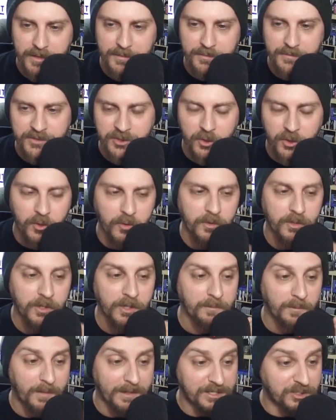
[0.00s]
So
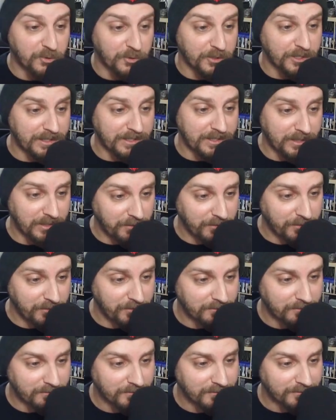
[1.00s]
my story
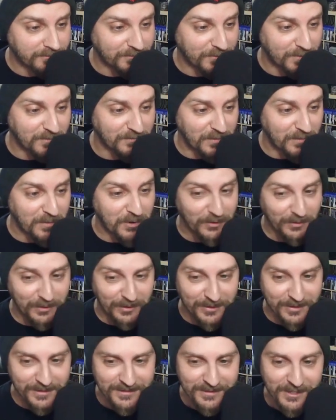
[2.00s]
continues from
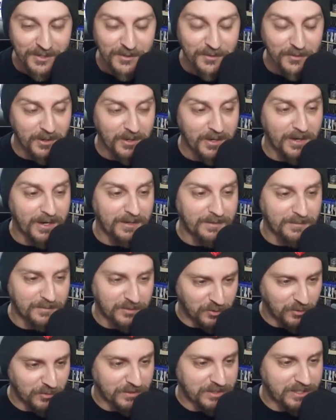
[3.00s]
earlier, where I
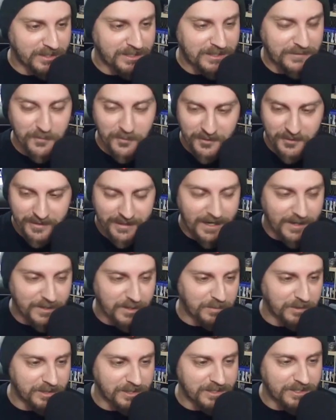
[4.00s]
sold the 64 and I got the
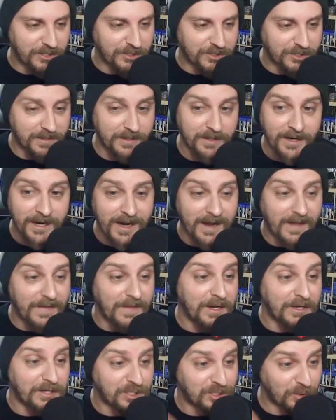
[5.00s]
PlayStation, and then
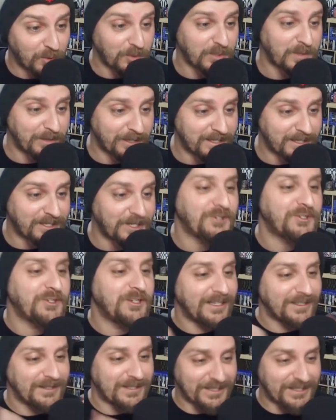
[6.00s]
I sold the PlayStation to get the